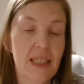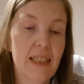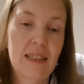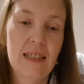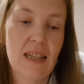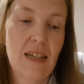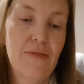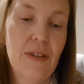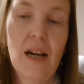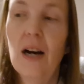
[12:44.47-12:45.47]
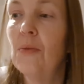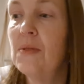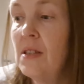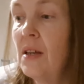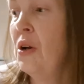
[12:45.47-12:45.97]
Didn't deserve it. I
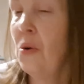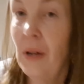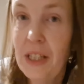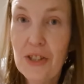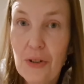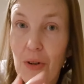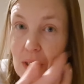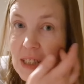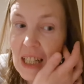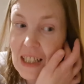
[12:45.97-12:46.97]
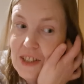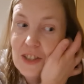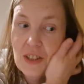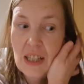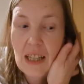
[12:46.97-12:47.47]
was quite shocked,
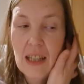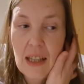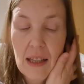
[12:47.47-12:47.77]
actually.